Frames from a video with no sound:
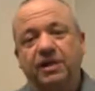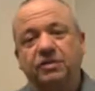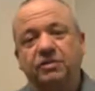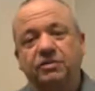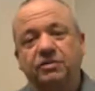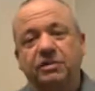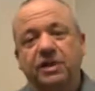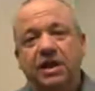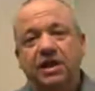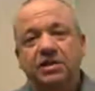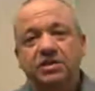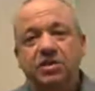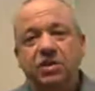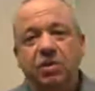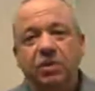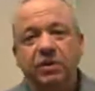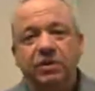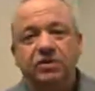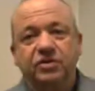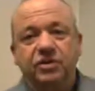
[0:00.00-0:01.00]
Now let's go
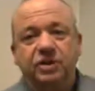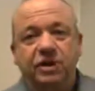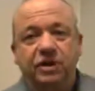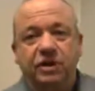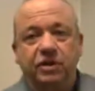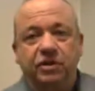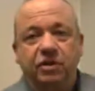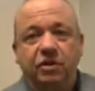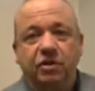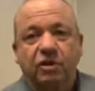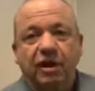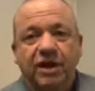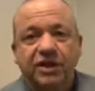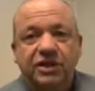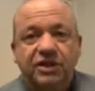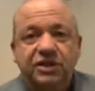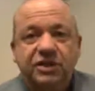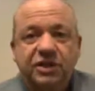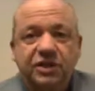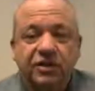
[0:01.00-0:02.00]
into the crisis a
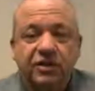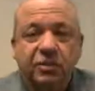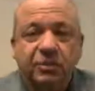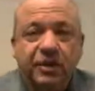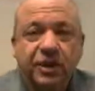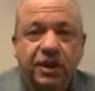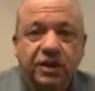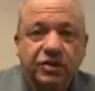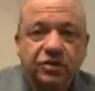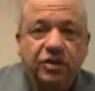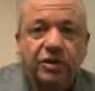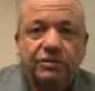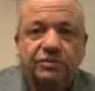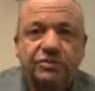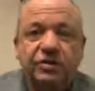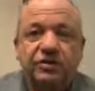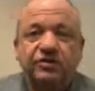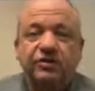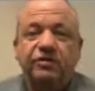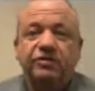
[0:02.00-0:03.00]
little bit in terms of the
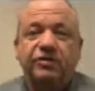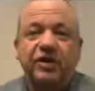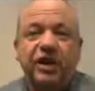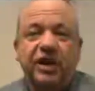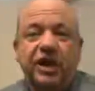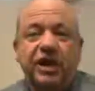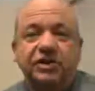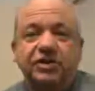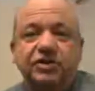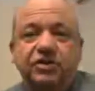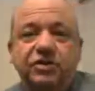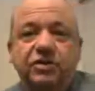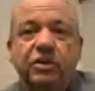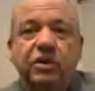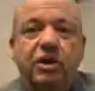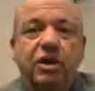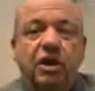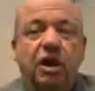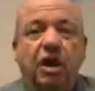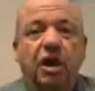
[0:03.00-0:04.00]
financial
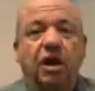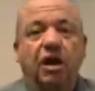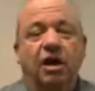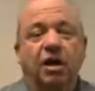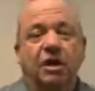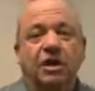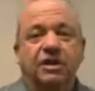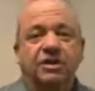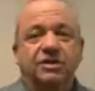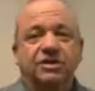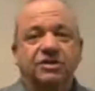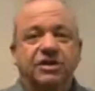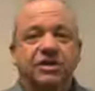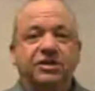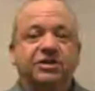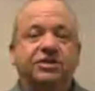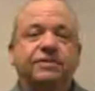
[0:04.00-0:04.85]
system.